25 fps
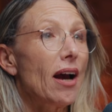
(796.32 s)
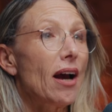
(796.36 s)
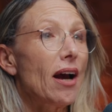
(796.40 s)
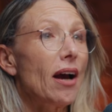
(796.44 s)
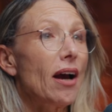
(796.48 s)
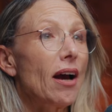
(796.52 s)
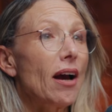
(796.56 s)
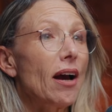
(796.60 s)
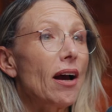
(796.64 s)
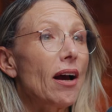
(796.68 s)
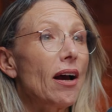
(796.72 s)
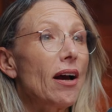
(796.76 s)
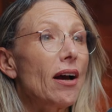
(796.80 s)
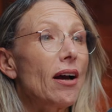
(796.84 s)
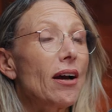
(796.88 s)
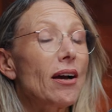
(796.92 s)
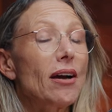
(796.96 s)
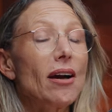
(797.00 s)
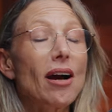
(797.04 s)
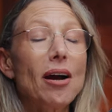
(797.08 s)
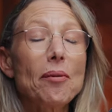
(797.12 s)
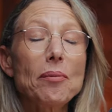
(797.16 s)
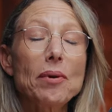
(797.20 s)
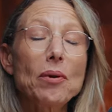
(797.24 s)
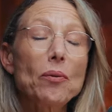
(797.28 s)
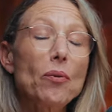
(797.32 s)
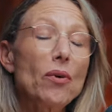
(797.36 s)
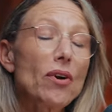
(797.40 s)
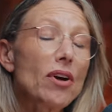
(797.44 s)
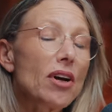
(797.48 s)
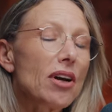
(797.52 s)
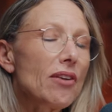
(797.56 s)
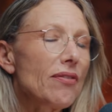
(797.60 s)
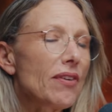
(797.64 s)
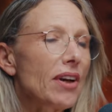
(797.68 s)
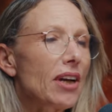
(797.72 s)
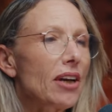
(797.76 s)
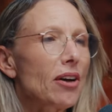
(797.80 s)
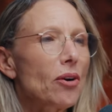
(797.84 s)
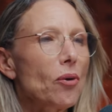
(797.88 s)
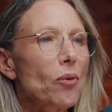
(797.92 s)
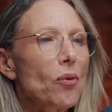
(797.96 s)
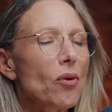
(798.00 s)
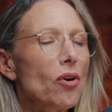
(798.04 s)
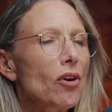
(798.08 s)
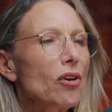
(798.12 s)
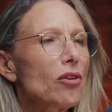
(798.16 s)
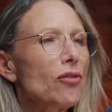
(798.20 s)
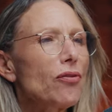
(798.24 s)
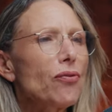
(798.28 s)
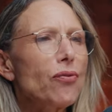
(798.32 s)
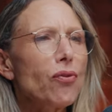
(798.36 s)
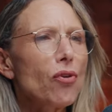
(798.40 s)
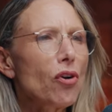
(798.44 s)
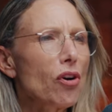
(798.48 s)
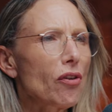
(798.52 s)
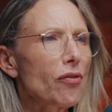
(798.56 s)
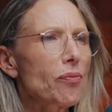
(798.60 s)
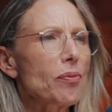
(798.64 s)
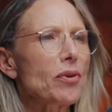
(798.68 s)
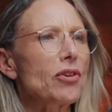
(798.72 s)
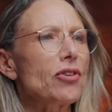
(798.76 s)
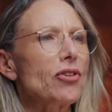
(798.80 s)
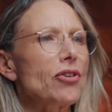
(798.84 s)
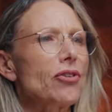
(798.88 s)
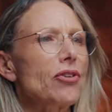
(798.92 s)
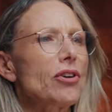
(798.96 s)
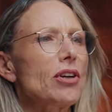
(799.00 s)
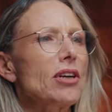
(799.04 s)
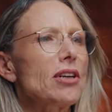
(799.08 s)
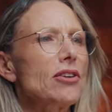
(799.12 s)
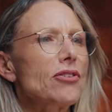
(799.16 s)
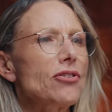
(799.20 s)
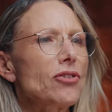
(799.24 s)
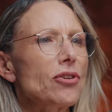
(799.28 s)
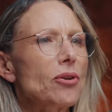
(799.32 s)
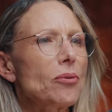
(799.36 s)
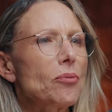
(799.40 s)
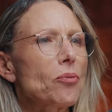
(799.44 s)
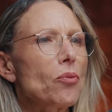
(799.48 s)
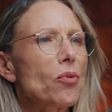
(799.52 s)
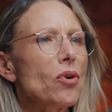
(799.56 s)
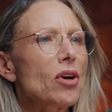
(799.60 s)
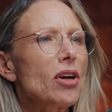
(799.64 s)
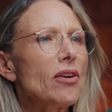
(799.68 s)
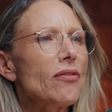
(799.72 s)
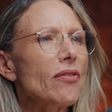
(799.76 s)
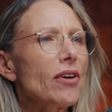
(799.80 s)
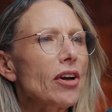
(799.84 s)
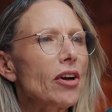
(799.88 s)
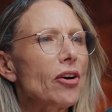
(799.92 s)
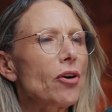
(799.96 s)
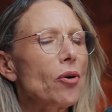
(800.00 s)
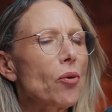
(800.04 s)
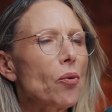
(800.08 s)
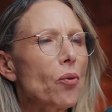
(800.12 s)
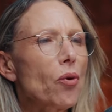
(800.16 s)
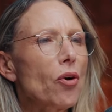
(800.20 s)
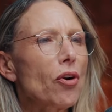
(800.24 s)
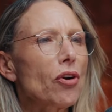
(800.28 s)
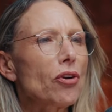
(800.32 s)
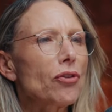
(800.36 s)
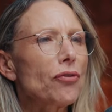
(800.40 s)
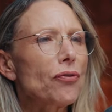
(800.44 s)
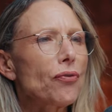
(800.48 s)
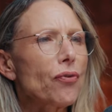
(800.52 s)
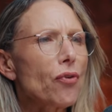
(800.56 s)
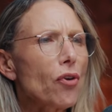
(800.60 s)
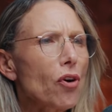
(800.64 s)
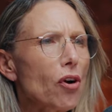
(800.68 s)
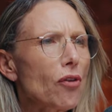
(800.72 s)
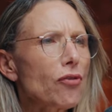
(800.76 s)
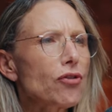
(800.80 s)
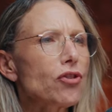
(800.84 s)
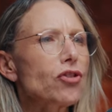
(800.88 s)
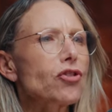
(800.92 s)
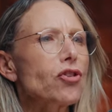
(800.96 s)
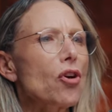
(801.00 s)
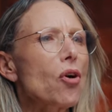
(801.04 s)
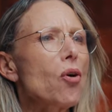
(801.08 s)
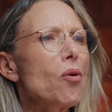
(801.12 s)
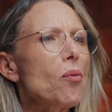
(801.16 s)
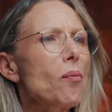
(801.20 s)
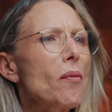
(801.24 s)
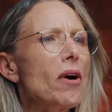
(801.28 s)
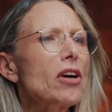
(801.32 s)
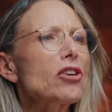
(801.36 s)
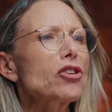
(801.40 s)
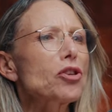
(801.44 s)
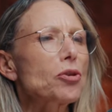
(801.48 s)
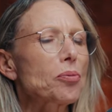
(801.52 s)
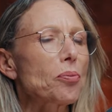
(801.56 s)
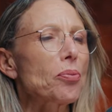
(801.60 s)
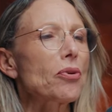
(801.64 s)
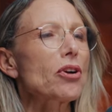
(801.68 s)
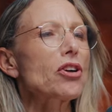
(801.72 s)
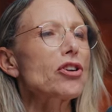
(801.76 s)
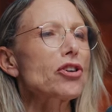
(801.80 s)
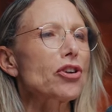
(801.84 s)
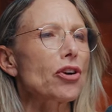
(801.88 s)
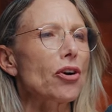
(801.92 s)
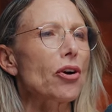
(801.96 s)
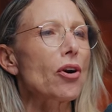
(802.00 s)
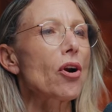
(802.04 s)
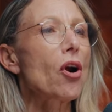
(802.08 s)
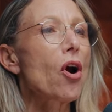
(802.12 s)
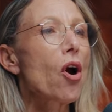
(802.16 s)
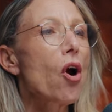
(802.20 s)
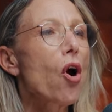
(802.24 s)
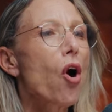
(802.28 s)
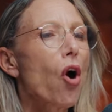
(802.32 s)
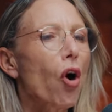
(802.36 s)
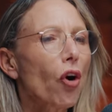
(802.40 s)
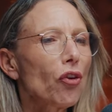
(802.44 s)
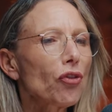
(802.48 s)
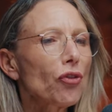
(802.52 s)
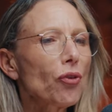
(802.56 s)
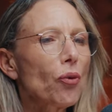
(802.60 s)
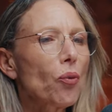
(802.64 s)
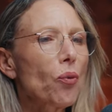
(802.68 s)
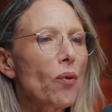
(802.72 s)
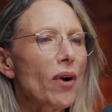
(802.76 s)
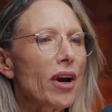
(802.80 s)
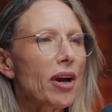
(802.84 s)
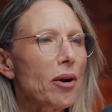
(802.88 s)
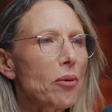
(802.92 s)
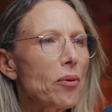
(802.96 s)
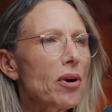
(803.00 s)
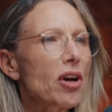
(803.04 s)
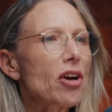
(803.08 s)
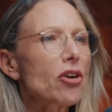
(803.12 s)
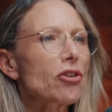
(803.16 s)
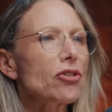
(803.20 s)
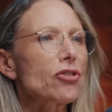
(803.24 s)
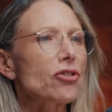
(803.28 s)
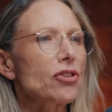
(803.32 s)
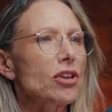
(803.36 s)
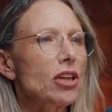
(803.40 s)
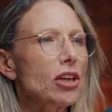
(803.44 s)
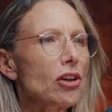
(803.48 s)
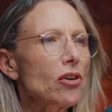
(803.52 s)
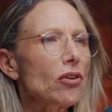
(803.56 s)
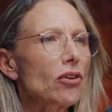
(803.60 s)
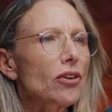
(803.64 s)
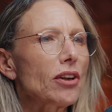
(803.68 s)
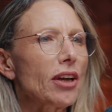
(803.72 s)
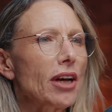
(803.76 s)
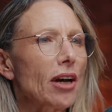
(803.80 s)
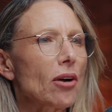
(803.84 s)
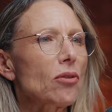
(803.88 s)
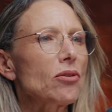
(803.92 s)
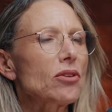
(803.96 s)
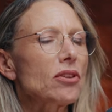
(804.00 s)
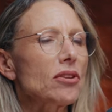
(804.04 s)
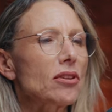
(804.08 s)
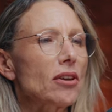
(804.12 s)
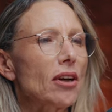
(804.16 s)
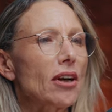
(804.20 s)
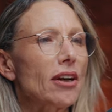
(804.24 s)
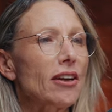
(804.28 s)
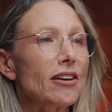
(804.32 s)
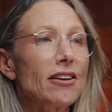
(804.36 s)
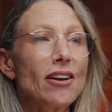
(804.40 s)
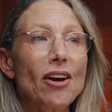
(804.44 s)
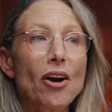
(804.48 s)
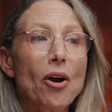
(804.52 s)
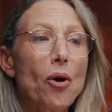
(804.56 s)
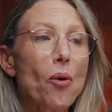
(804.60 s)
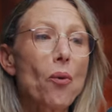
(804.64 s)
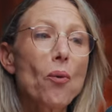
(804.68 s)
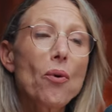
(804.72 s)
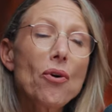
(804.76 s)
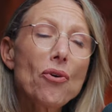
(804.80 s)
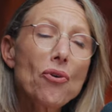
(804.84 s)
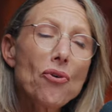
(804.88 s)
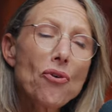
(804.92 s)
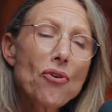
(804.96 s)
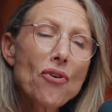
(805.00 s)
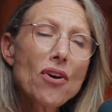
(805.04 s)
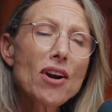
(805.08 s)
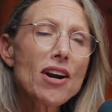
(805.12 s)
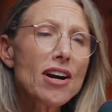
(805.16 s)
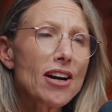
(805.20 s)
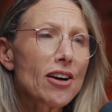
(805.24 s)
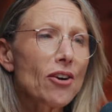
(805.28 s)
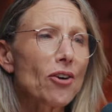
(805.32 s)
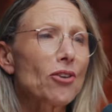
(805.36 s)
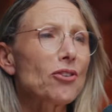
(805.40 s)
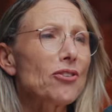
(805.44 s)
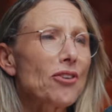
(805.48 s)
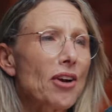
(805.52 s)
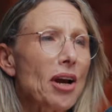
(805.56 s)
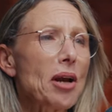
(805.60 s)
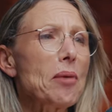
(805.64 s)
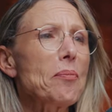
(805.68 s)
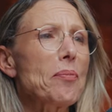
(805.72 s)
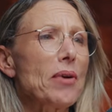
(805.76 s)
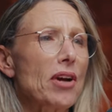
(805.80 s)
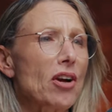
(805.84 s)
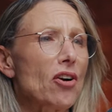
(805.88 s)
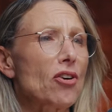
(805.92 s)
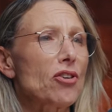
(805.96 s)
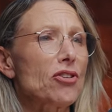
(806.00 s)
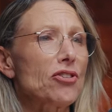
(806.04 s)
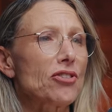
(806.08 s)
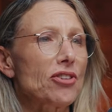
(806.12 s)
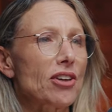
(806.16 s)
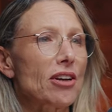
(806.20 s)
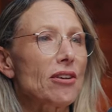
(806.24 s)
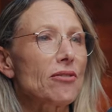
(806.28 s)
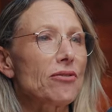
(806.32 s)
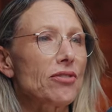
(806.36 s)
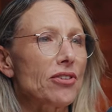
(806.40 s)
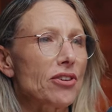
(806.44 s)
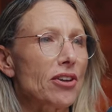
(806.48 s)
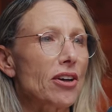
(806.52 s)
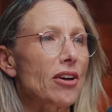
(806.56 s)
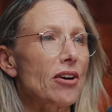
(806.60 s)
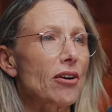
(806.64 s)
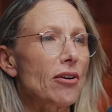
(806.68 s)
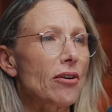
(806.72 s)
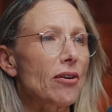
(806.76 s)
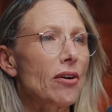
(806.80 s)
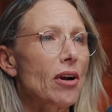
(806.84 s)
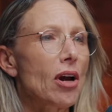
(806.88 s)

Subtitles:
I mean, we're living in a world full of materialism. We're living in a world full of so much pressure on the way we are seen on the outside. We're really not helping ourselves here.